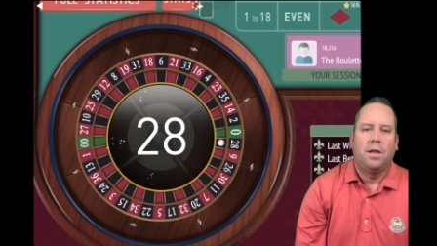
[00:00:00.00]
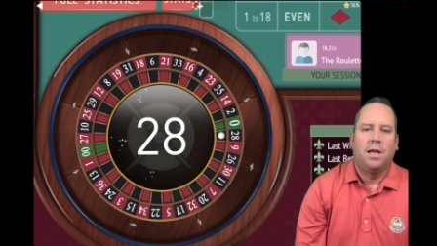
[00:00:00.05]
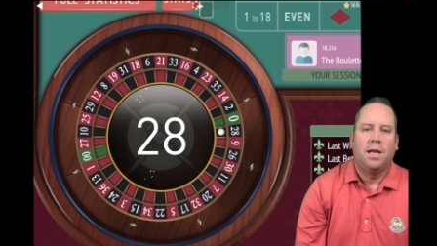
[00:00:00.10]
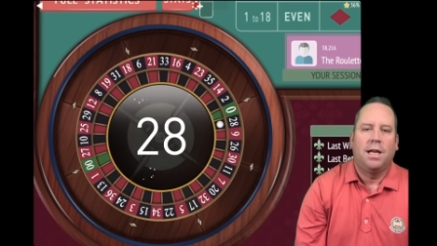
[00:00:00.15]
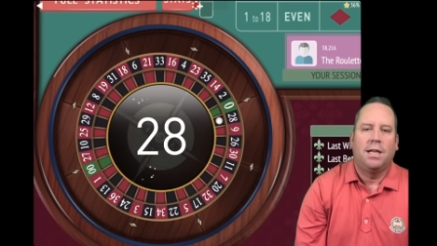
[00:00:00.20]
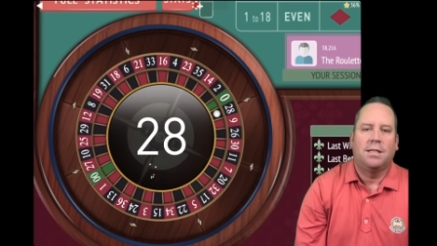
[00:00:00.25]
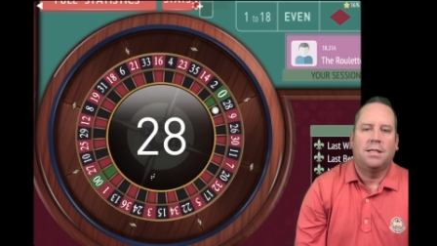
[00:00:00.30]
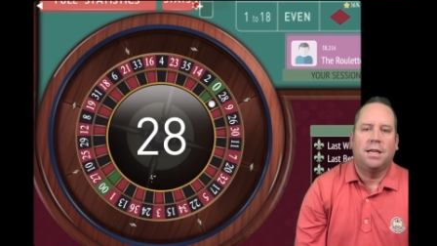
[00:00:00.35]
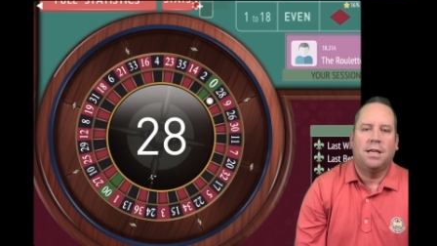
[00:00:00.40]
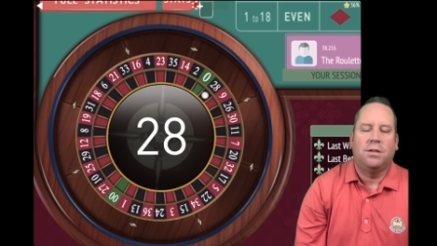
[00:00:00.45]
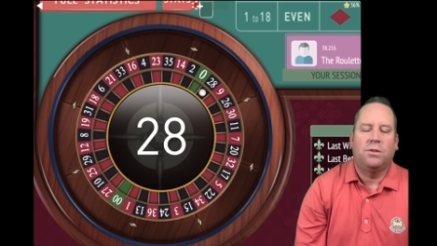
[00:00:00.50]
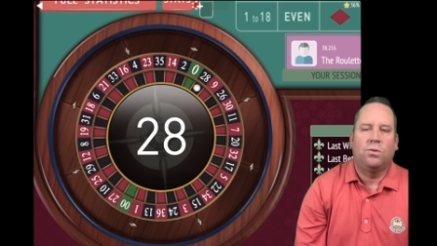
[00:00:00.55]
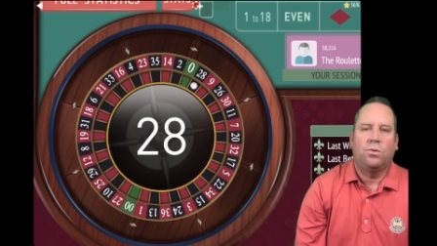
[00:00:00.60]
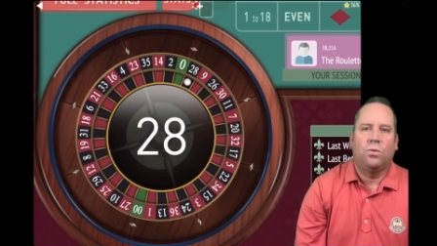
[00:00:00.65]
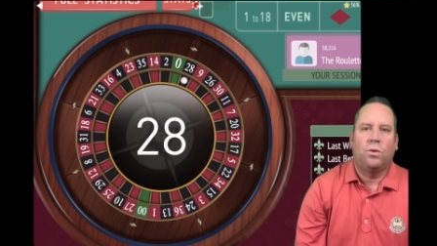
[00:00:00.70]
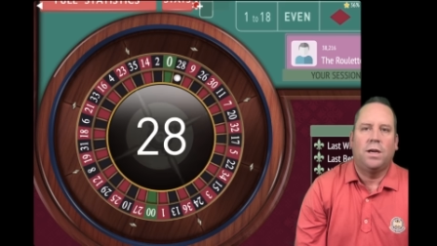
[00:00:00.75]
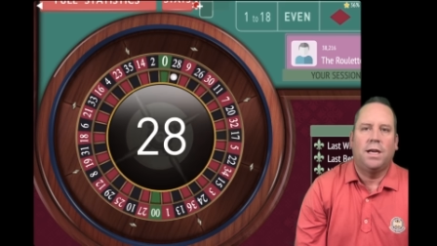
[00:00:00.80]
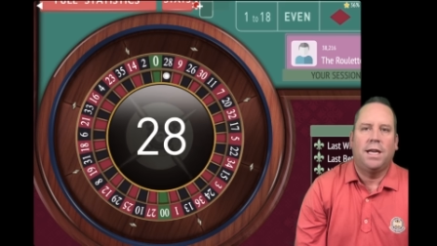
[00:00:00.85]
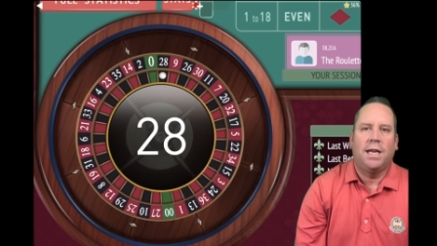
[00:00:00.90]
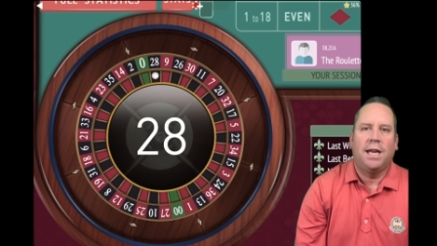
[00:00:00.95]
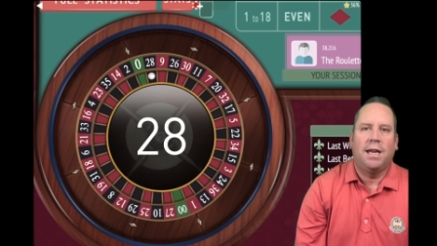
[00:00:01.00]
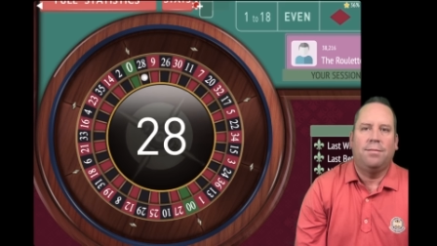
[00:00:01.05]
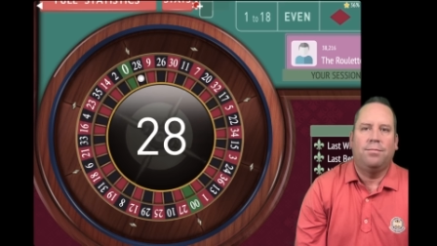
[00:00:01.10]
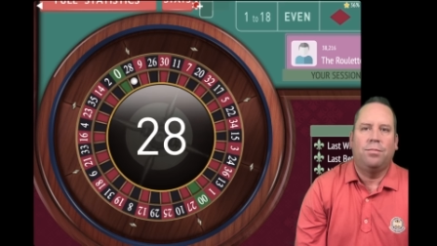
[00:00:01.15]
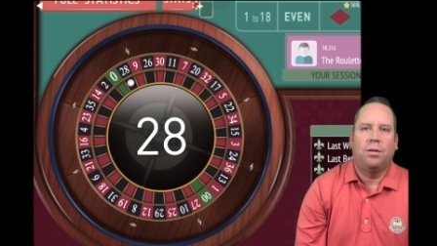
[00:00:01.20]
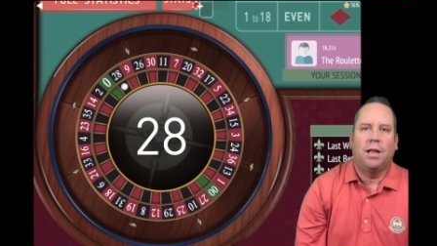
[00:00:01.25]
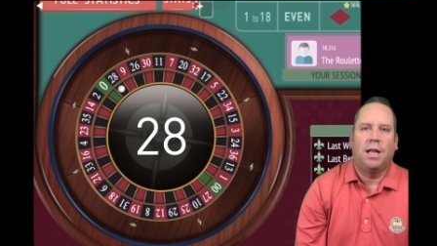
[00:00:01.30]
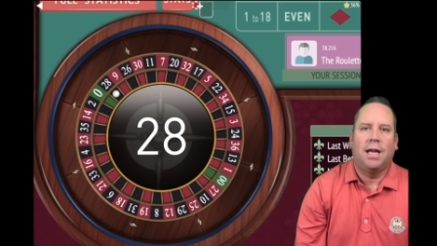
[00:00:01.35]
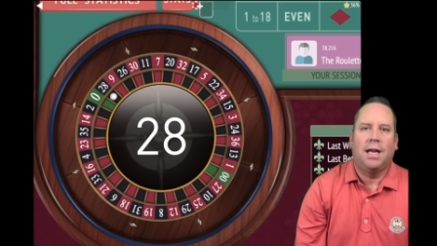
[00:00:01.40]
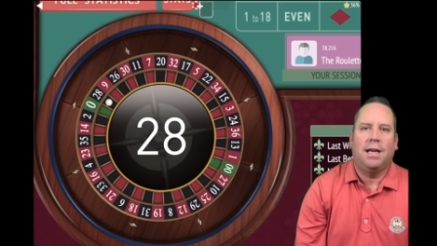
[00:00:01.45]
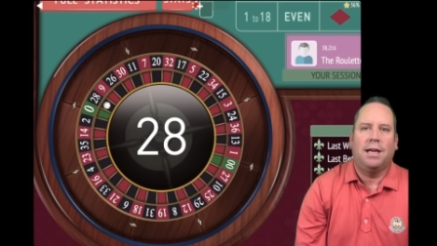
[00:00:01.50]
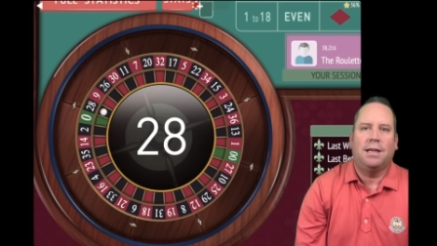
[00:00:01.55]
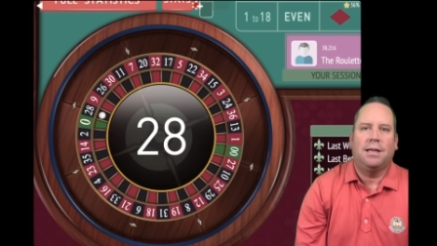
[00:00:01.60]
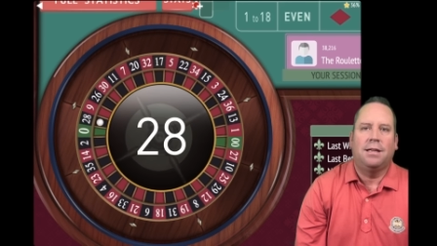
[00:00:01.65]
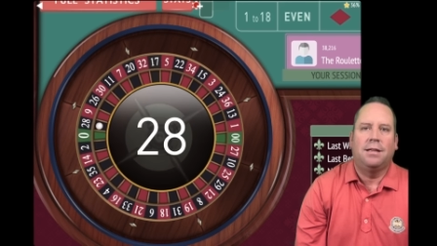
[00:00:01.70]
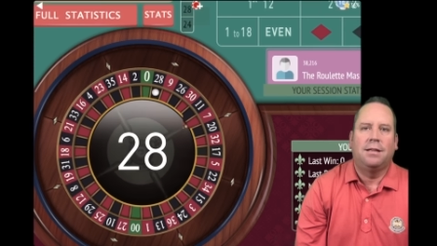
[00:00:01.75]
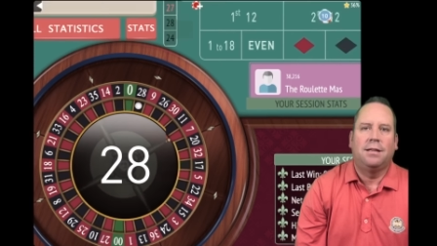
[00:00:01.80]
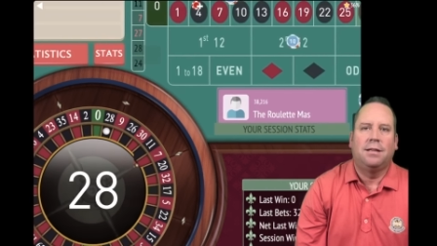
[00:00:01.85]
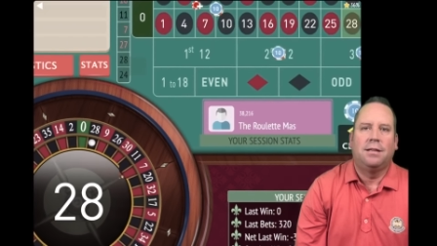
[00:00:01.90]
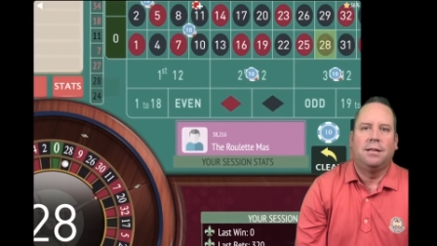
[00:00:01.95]
That's a 28 black.
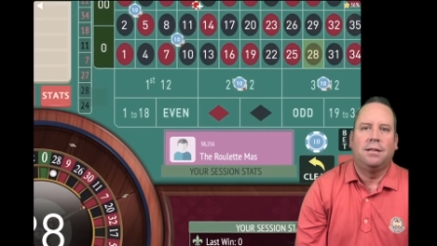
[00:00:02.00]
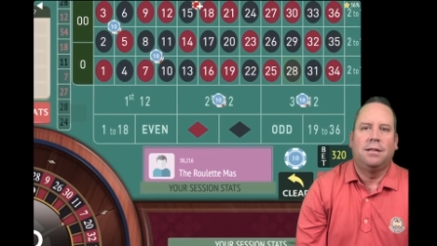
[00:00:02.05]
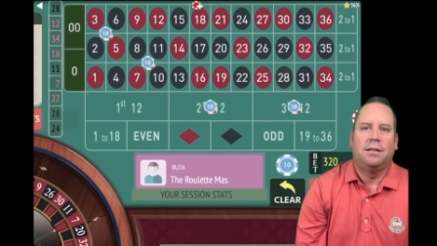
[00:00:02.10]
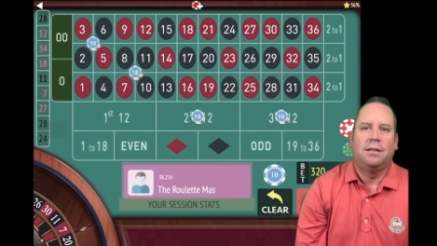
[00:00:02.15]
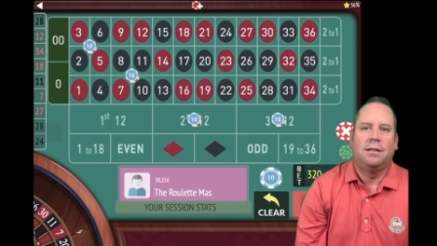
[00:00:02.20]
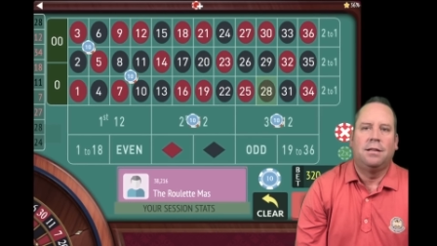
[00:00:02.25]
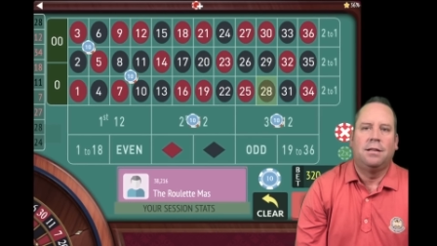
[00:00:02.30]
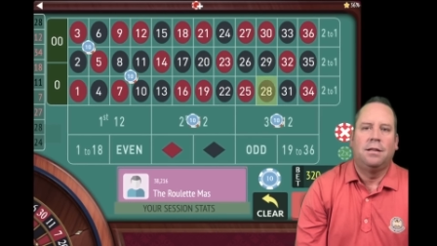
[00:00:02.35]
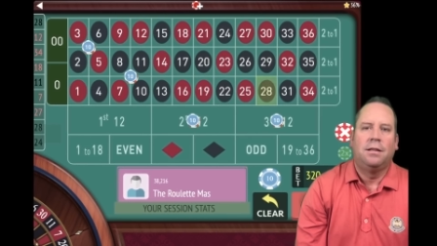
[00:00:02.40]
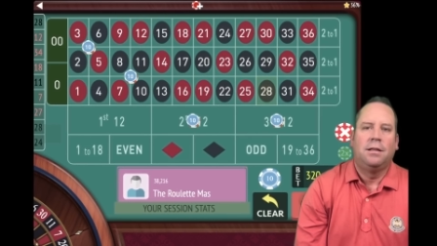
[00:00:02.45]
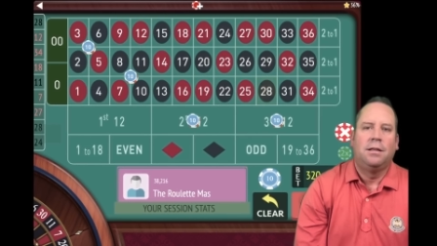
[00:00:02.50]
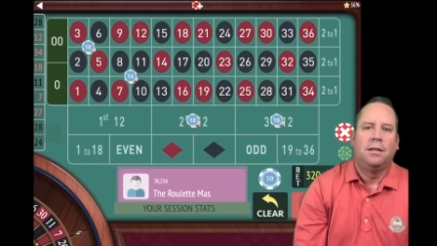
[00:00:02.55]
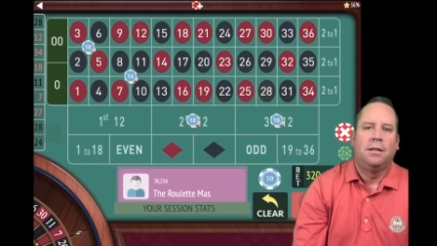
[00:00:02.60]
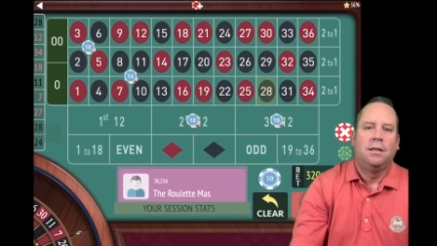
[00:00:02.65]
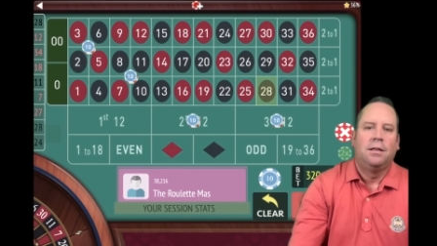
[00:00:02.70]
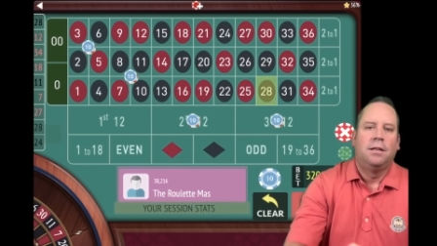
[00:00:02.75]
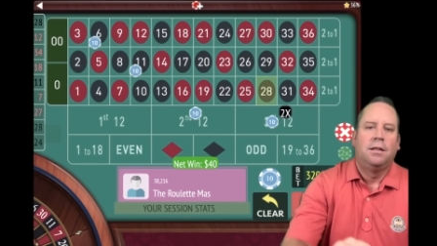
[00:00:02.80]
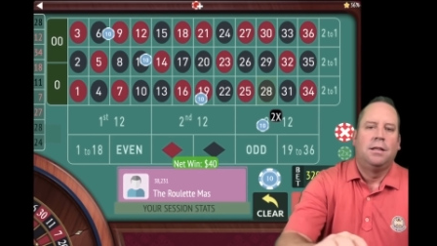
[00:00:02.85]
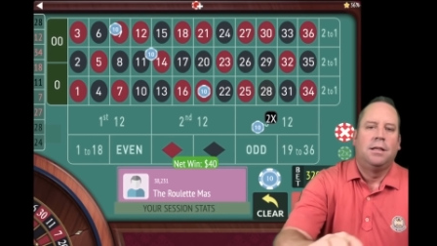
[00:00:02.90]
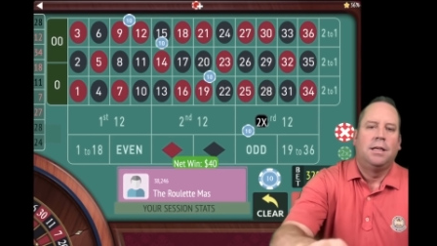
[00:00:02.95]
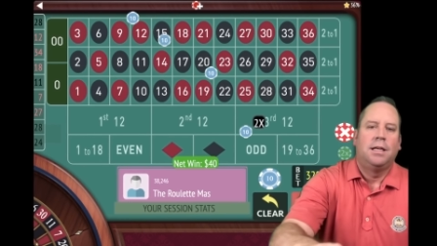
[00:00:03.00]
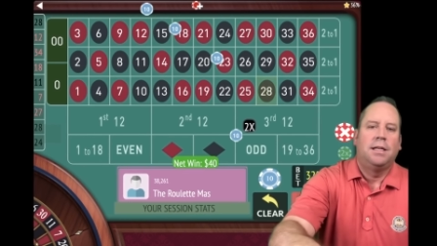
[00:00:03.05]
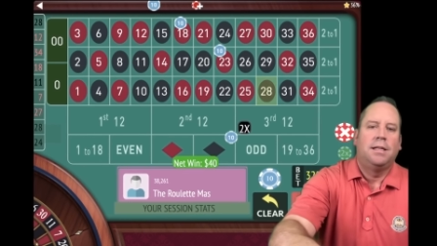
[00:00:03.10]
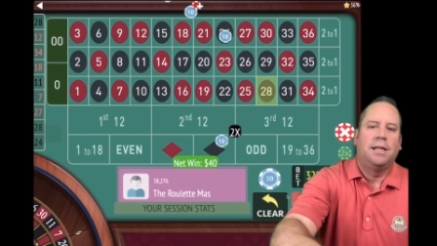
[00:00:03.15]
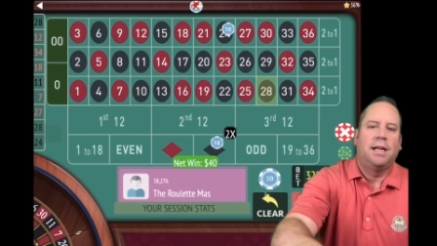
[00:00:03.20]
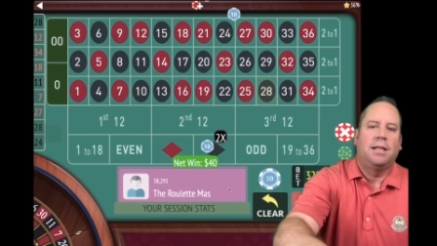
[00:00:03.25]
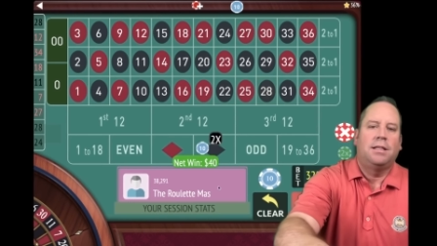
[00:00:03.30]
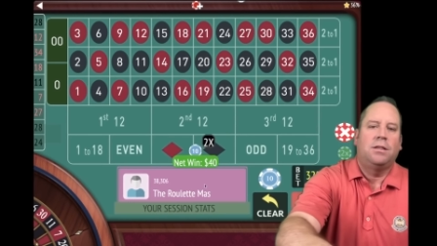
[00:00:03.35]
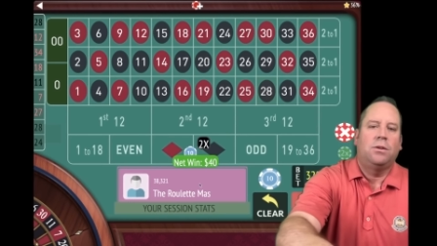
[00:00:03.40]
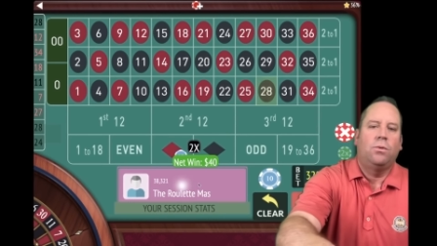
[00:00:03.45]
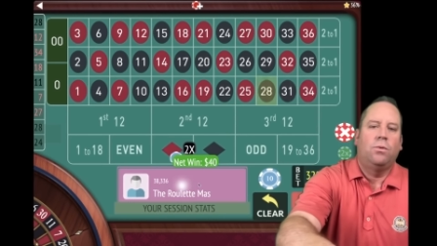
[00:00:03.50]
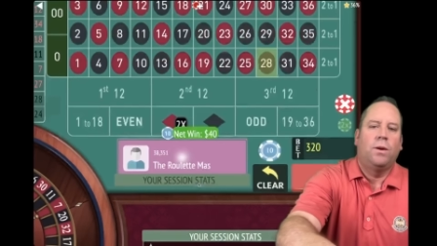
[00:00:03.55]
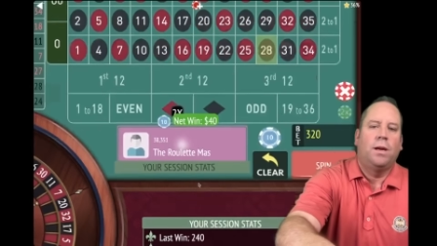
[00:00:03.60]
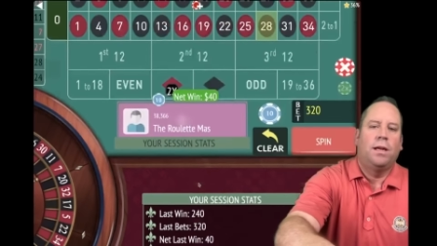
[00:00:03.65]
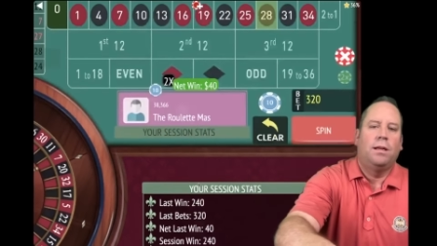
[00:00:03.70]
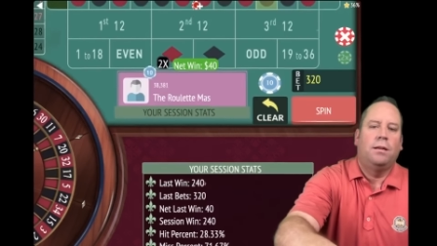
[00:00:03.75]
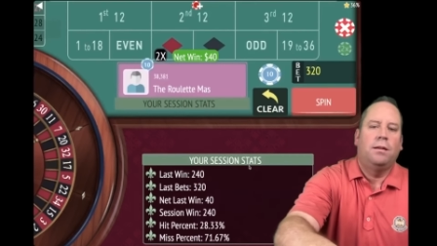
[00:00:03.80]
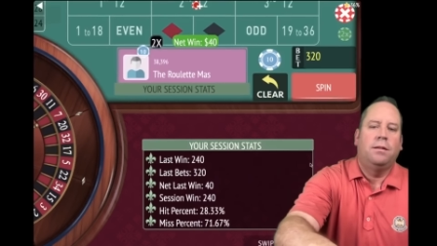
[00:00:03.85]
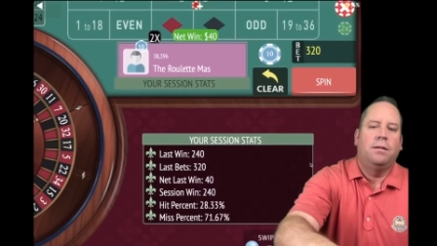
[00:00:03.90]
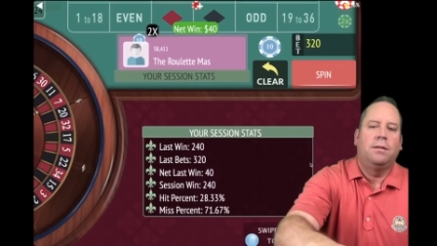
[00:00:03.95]
And that's a win.